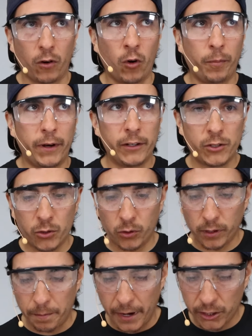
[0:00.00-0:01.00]
your opening
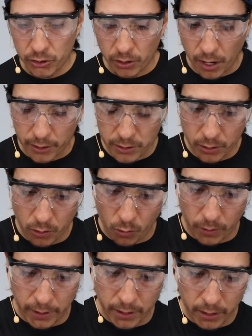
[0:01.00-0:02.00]
tool and make sure not to
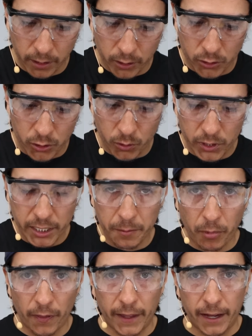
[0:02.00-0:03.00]
go in too
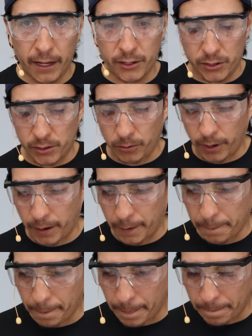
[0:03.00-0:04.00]
deep on the edges,
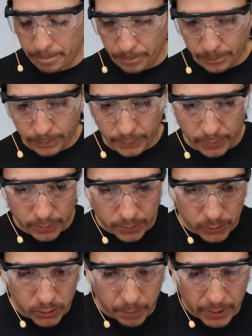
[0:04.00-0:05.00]
okay?
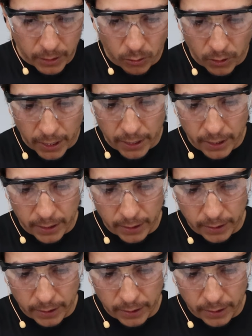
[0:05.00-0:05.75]
So I'm going to go ahead